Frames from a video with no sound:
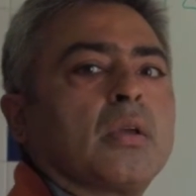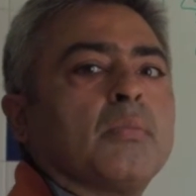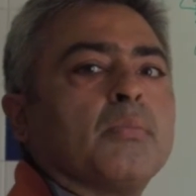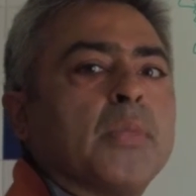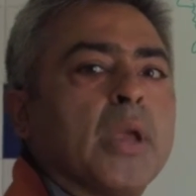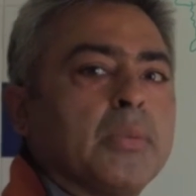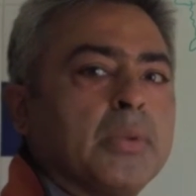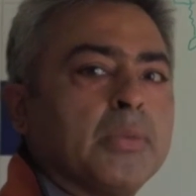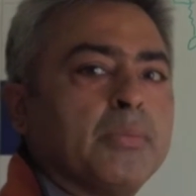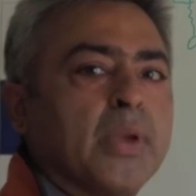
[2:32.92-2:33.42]

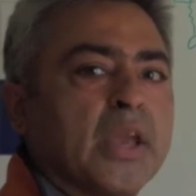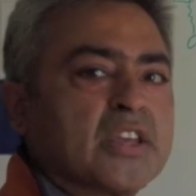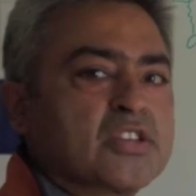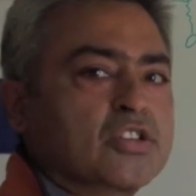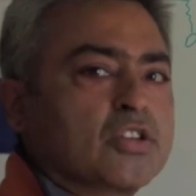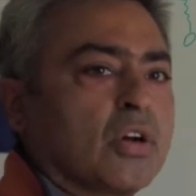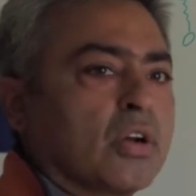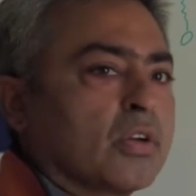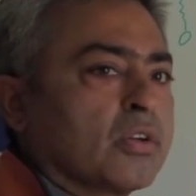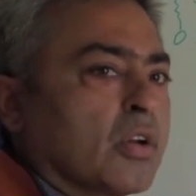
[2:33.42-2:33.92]
maybe
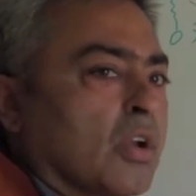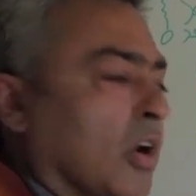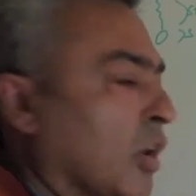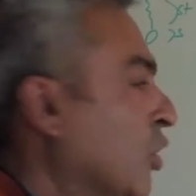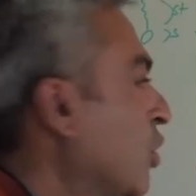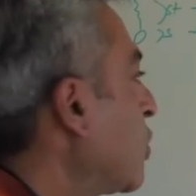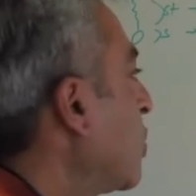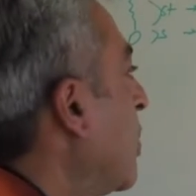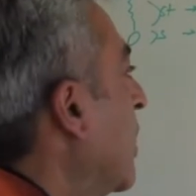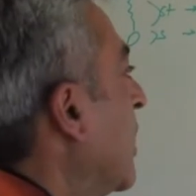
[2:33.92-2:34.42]
based on,
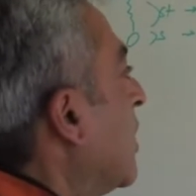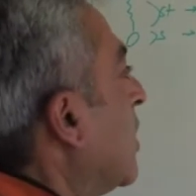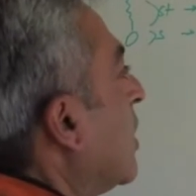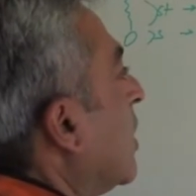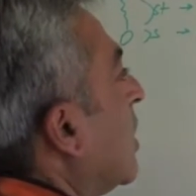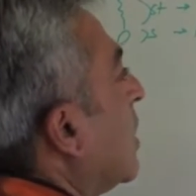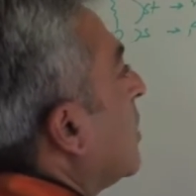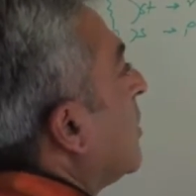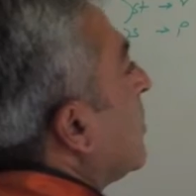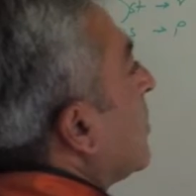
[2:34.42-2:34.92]
on
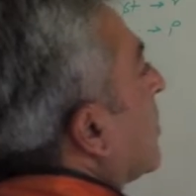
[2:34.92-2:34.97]
Twitter